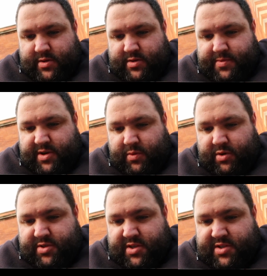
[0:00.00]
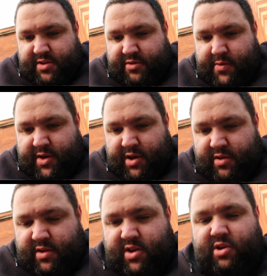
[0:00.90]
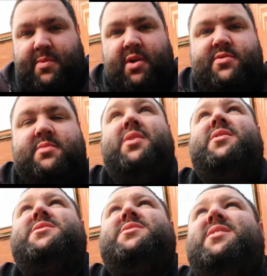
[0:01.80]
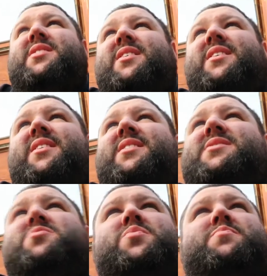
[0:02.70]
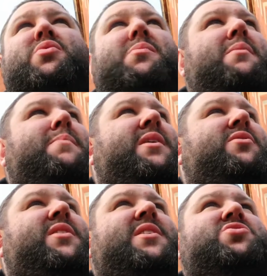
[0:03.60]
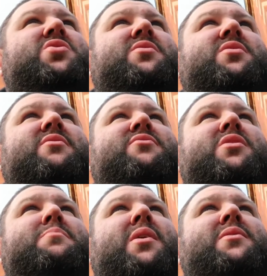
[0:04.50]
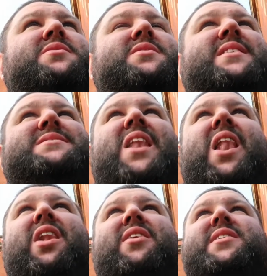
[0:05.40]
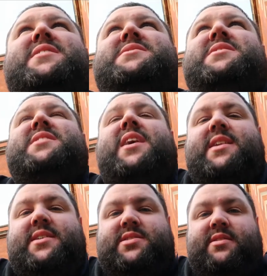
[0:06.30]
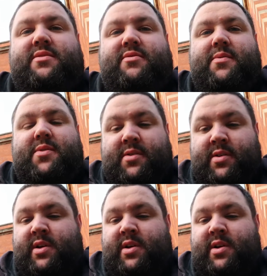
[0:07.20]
It's been a while since I threw at a Cubone, to be honest. It's probably a bad idea. I should have gone for the Ponyta. That's a lot easier to get an excellent throw on.